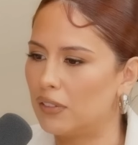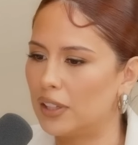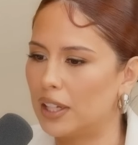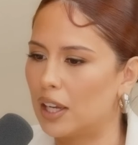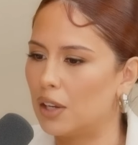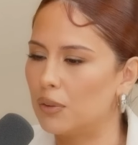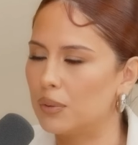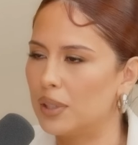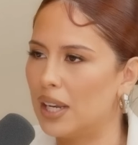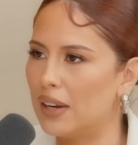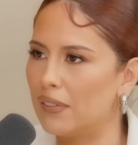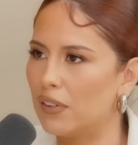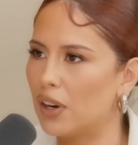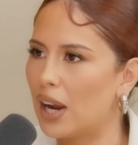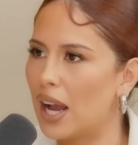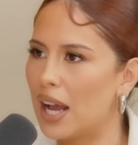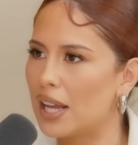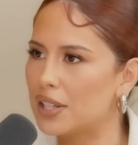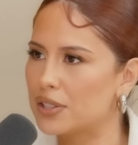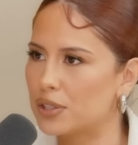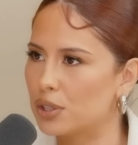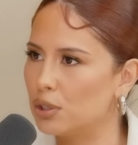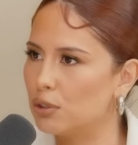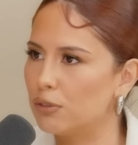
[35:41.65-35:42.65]
Like I'll never
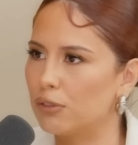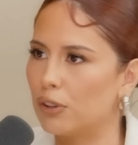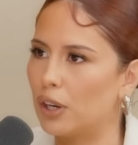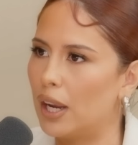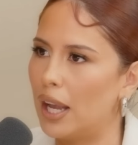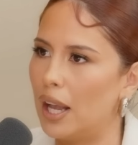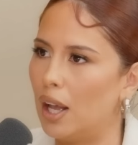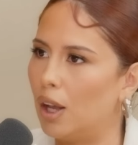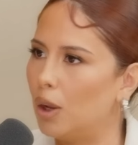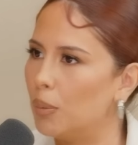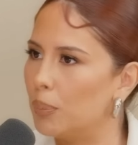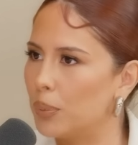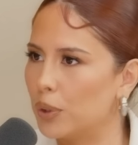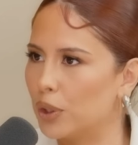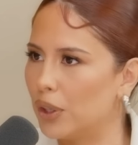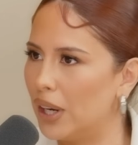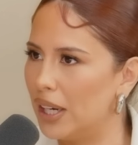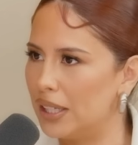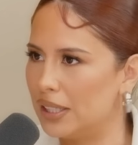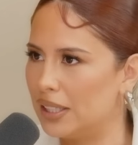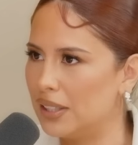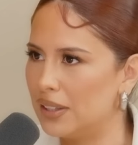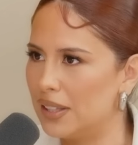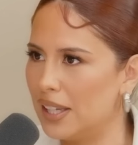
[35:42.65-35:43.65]
ask you for help or
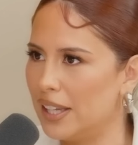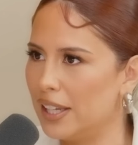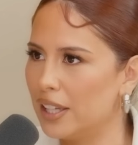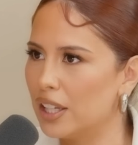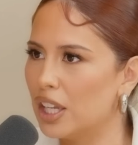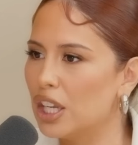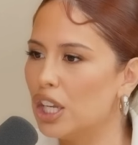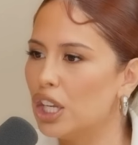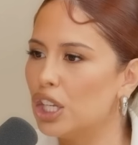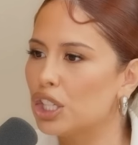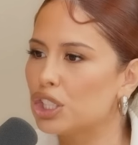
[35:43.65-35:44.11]
anything.